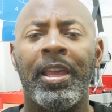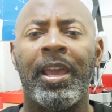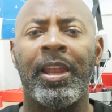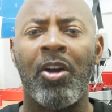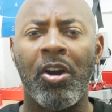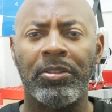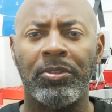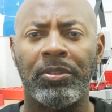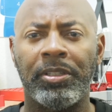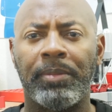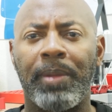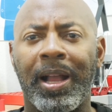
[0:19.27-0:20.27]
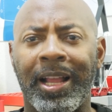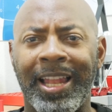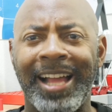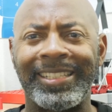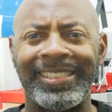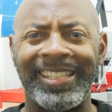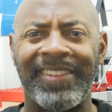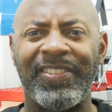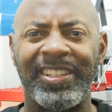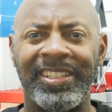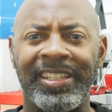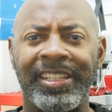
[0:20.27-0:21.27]
And I also took my Glock
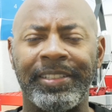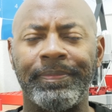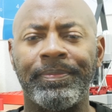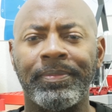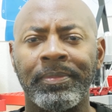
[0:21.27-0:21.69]
17.